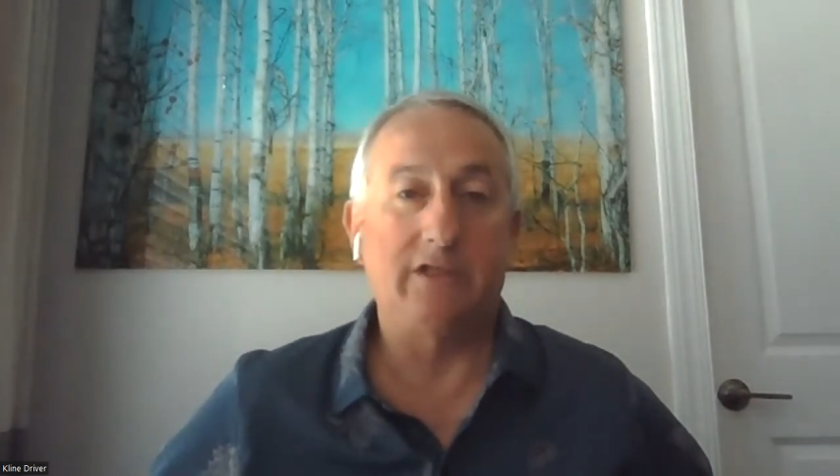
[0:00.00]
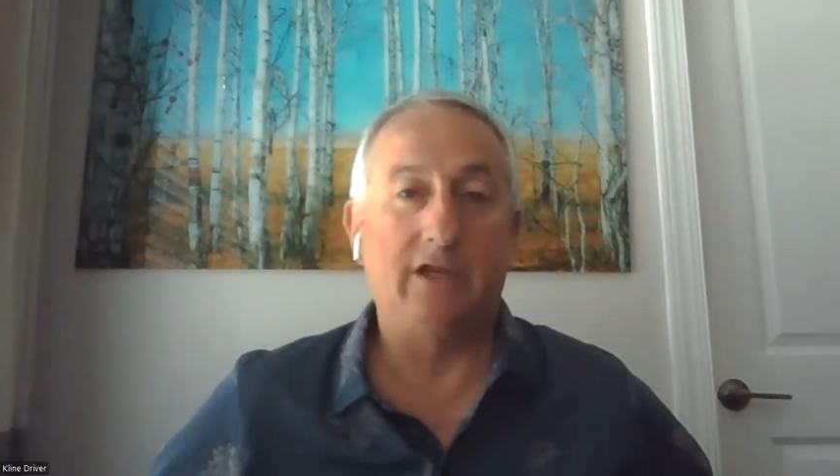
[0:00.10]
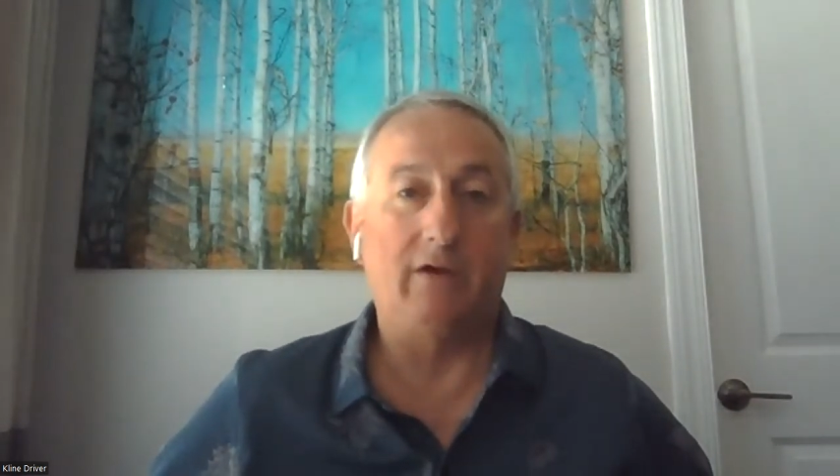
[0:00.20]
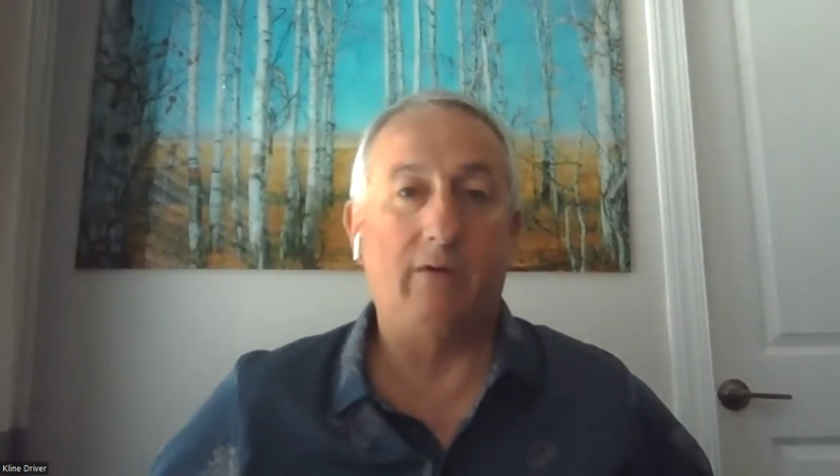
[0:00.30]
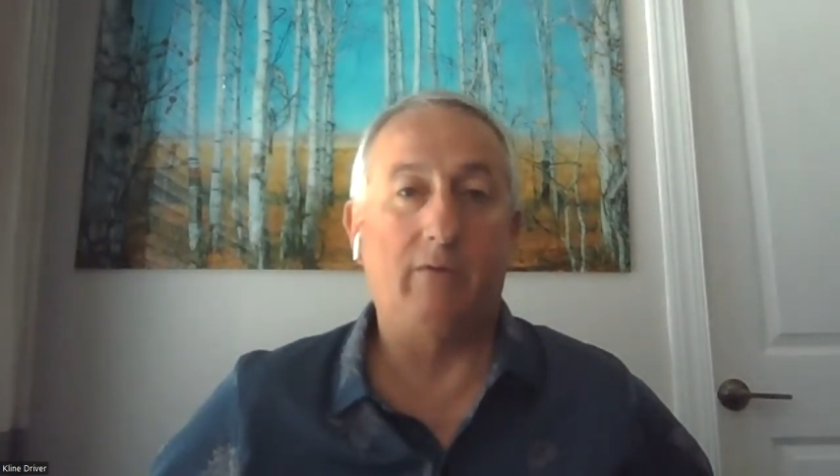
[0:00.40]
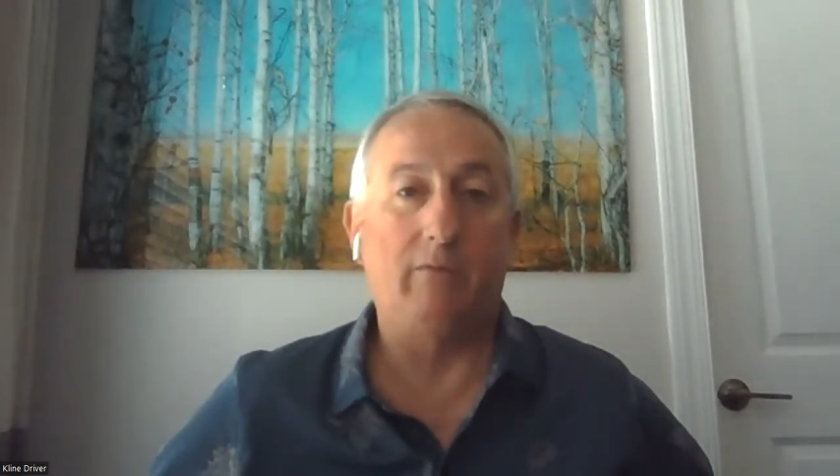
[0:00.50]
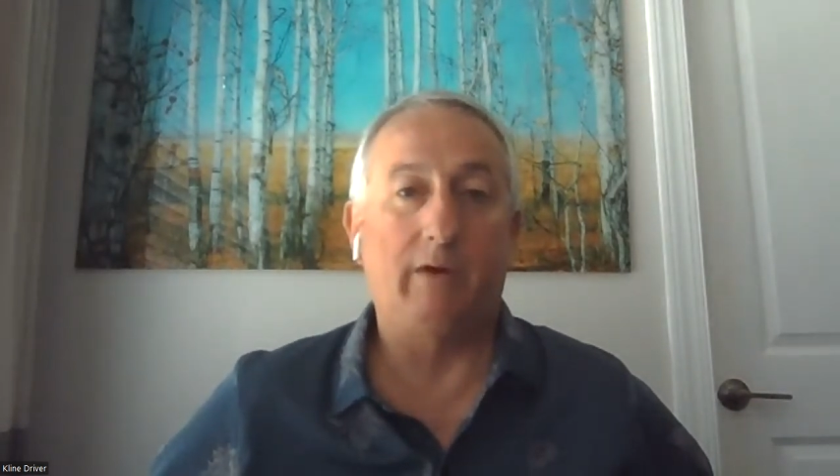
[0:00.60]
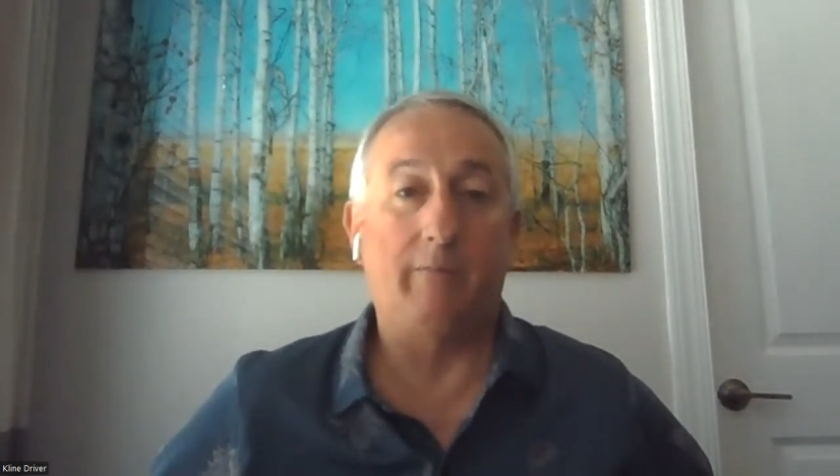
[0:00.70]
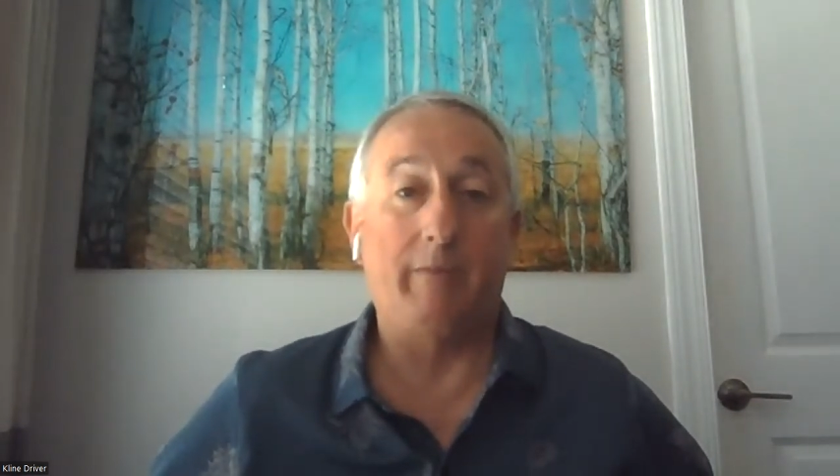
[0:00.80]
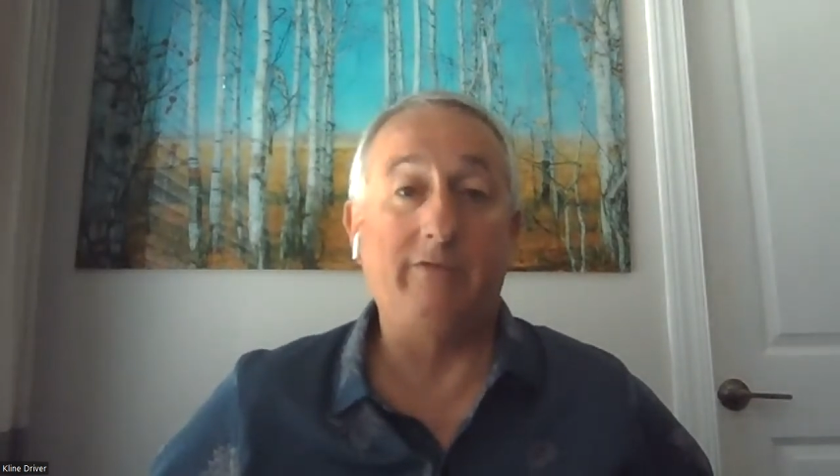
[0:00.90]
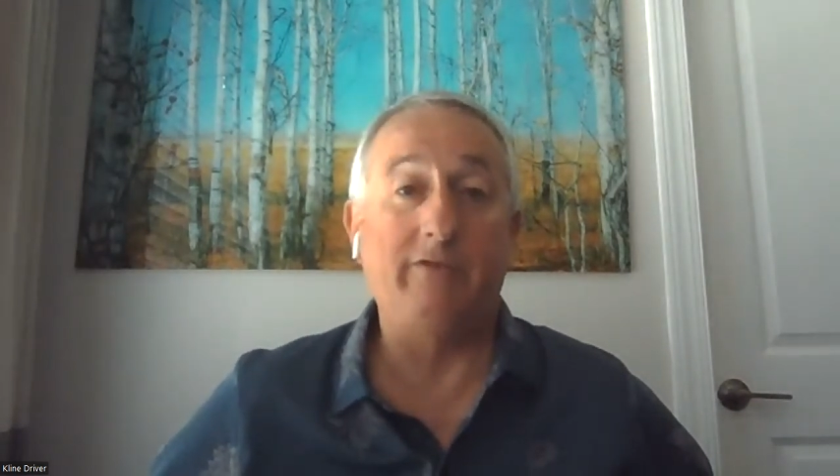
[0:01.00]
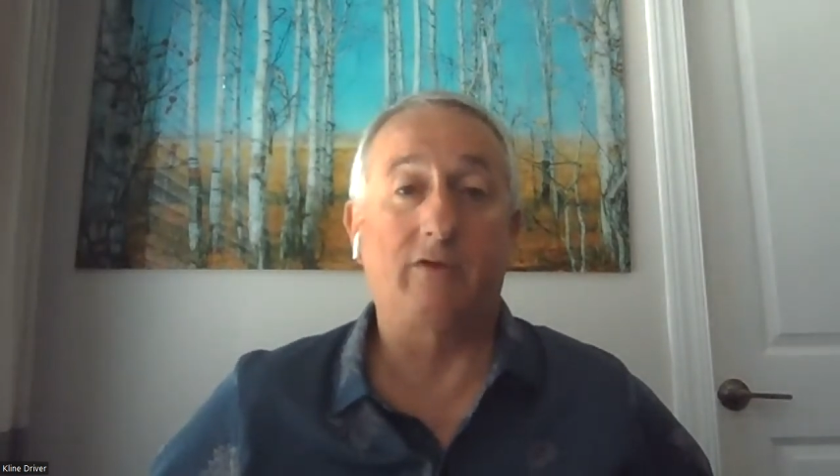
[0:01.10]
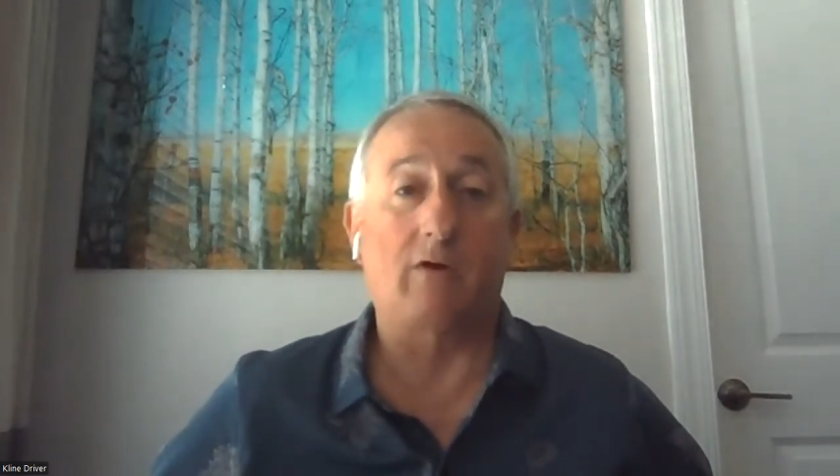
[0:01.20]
a business